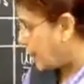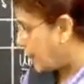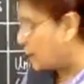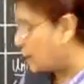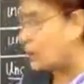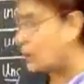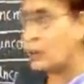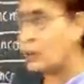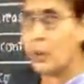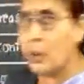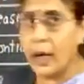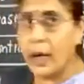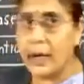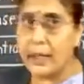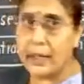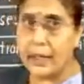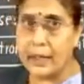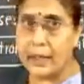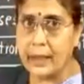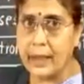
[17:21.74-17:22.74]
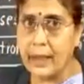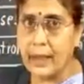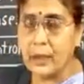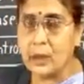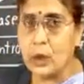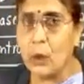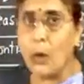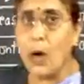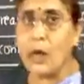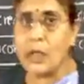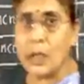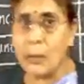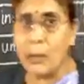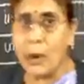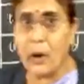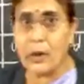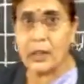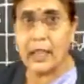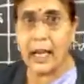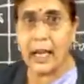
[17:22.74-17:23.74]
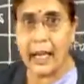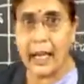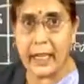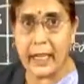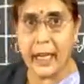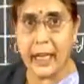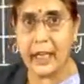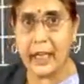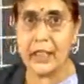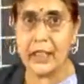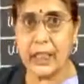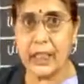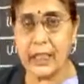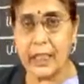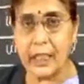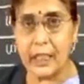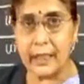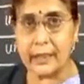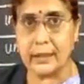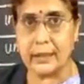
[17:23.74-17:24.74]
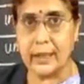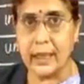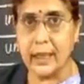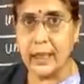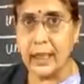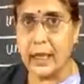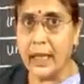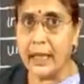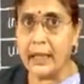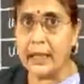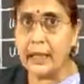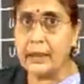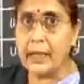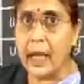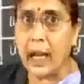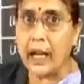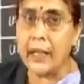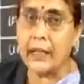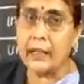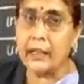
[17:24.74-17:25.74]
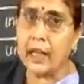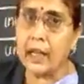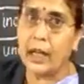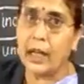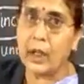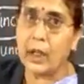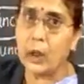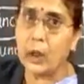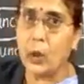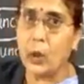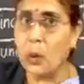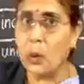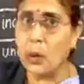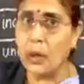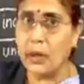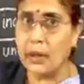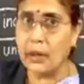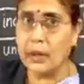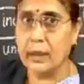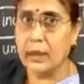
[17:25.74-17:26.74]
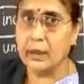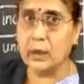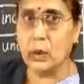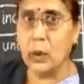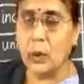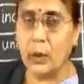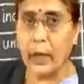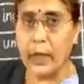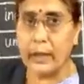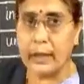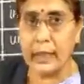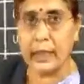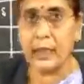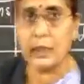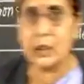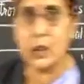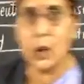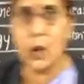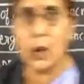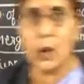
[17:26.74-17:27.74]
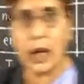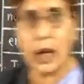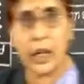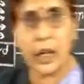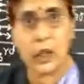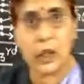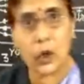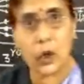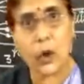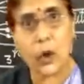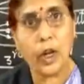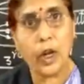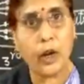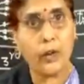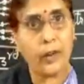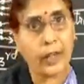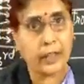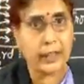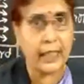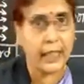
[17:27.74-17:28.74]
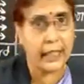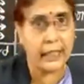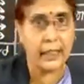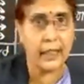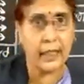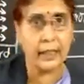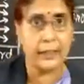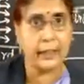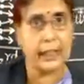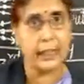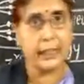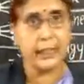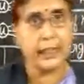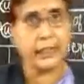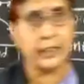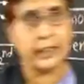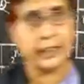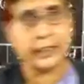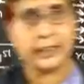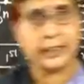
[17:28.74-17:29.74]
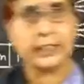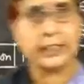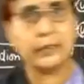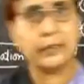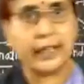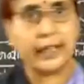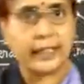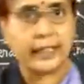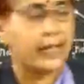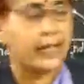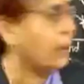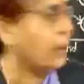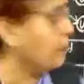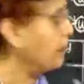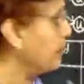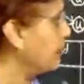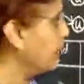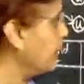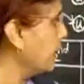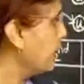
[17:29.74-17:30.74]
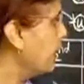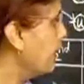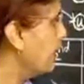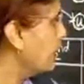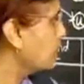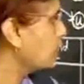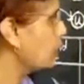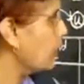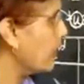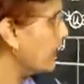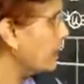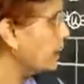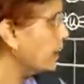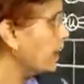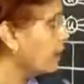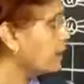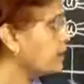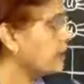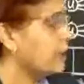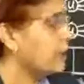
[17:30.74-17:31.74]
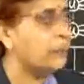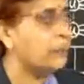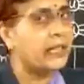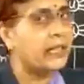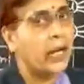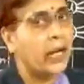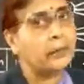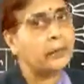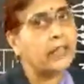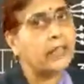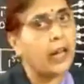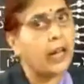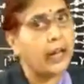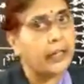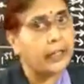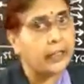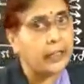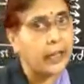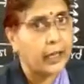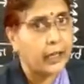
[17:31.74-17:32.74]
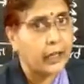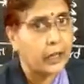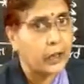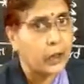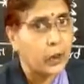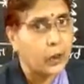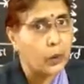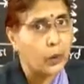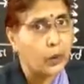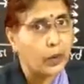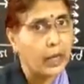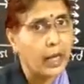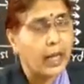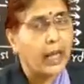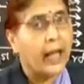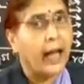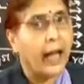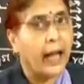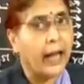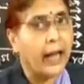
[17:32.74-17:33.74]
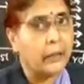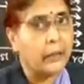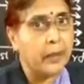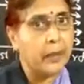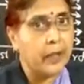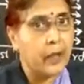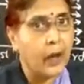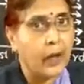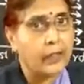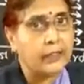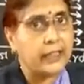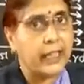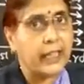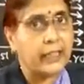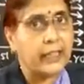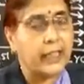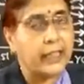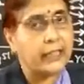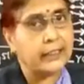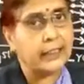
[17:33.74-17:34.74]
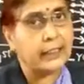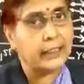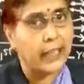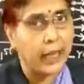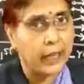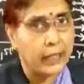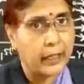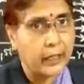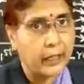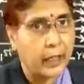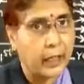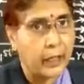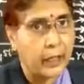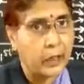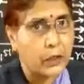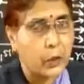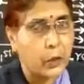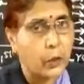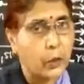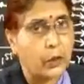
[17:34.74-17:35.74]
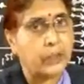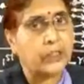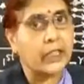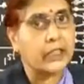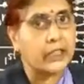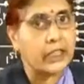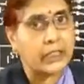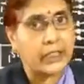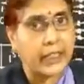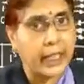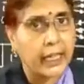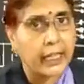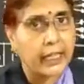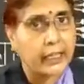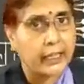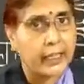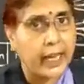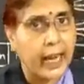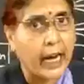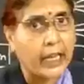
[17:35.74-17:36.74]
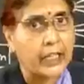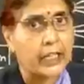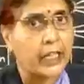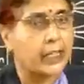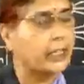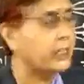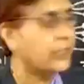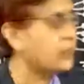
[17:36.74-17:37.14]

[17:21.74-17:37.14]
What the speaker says: into 200. So what about the energy released? It is uncontrolled. So there is no control over the energy. It increases very rapidly. So energy becomes uncontrolled. And because the energy is uncontrolled, such a chain reaction